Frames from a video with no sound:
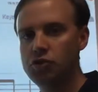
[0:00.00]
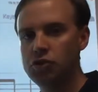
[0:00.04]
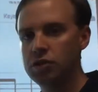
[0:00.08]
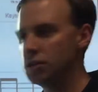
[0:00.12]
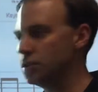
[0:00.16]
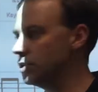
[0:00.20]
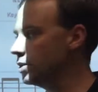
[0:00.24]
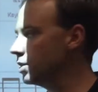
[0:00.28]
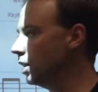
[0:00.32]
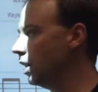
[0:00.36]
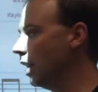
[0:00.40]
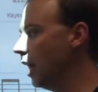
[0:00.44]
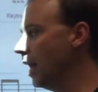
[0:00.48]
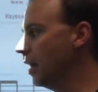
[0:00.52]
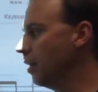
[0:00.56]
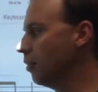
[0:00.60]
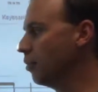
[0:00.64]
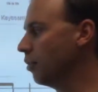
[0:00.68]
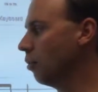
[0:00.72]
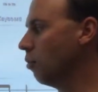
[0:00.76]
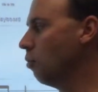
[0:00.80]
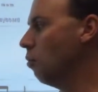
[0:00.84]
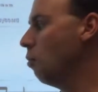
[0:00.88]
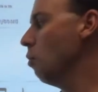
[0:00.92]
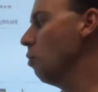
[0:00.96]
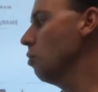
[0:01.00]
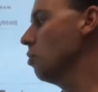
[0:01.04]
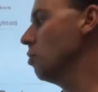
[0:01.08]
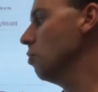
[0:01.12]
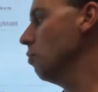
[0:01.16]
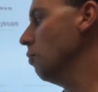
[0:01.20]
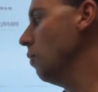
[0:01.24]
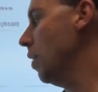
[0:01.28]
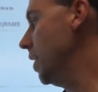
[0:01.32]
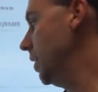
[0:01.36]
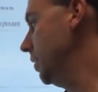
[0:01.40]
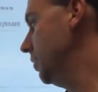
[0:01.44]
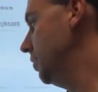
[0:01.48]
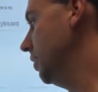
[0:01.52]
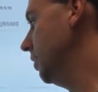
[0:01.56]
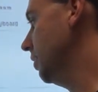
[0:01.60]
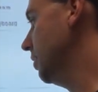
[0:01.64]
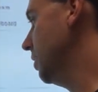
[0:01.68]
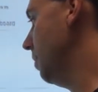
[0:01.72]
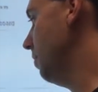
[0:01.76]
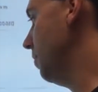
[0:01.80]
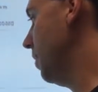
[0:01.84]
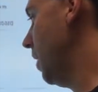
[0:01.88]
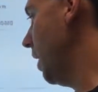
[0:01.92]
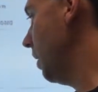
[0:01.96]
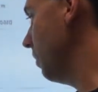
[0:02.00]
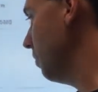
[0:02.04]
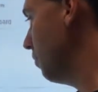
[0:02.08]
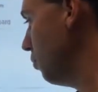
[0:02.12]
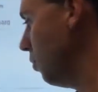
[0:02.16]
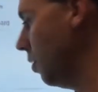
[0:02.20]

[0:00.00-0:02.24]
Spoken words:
just like the quarter rest, except that